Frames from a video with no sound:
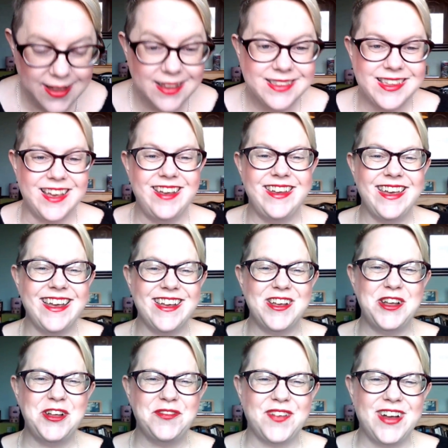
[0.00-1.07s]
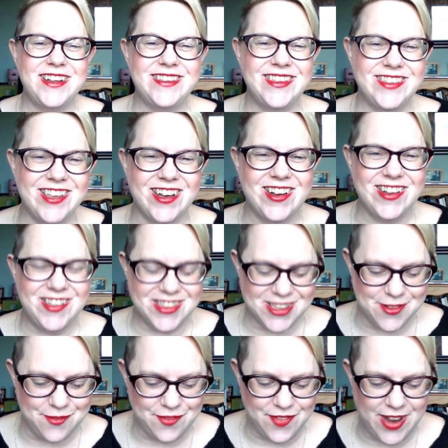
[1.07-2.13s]
So yeah, if I design
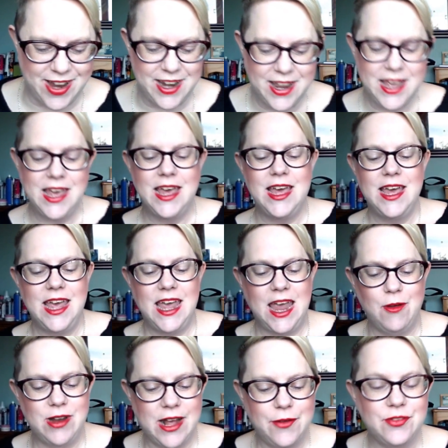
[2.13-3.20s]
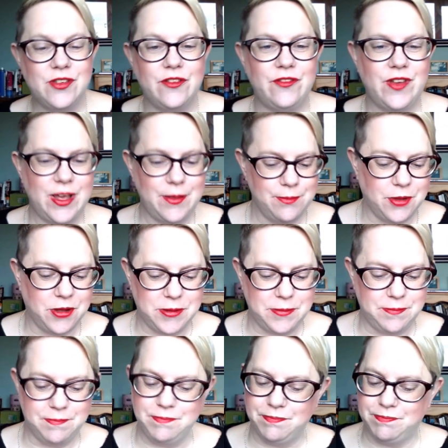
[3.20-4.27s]
something, it would have to fit my
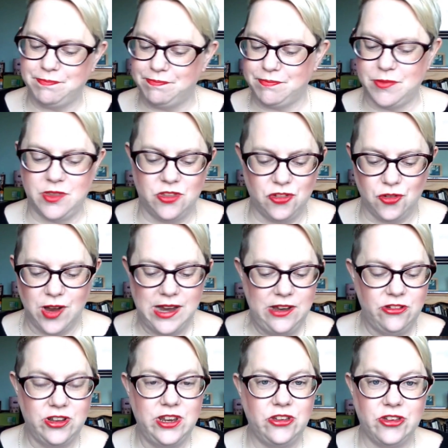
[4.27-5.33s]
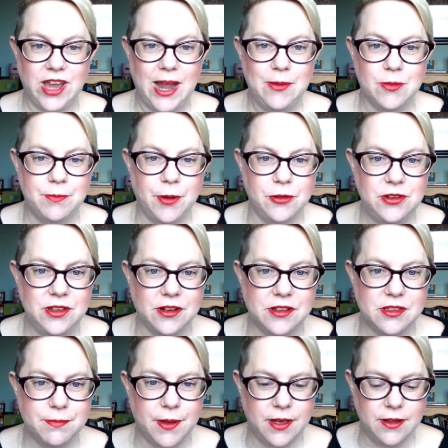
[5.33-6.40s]
strangely shaped body, I
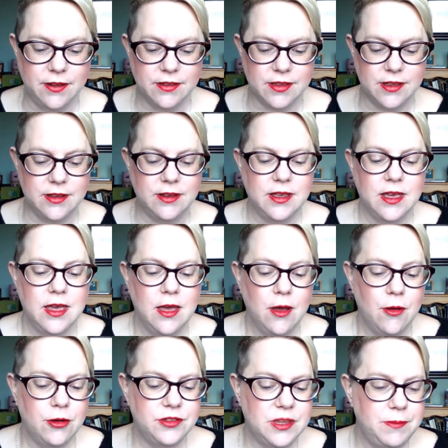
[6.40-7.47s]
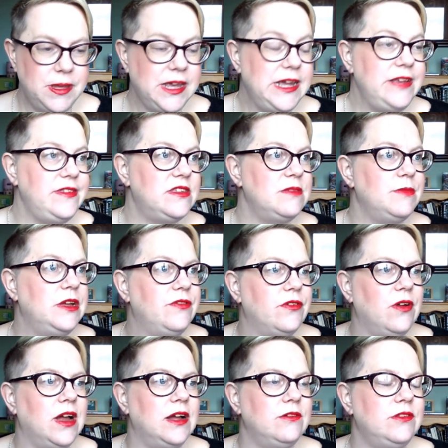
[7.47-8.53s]
suppose, and also be easy to move
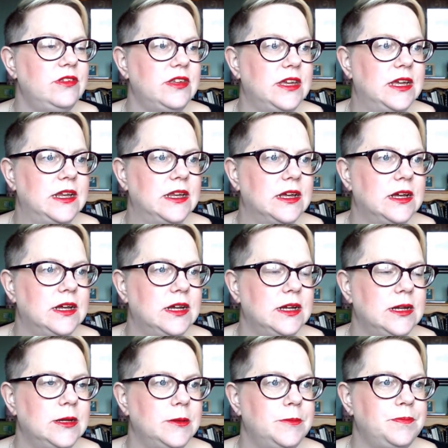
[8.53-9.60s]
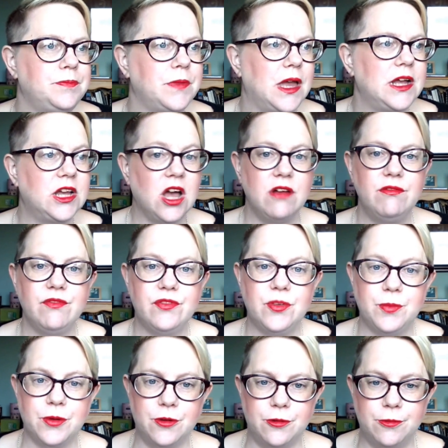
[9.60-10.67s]
around in, and
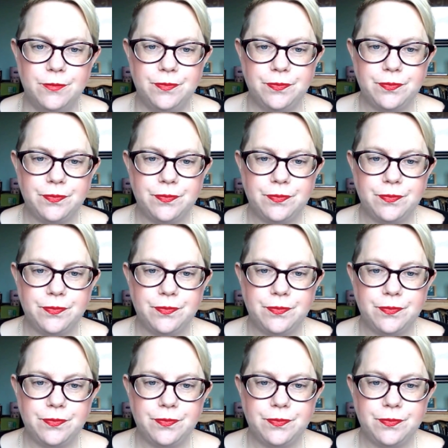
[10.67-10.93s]
comfortable.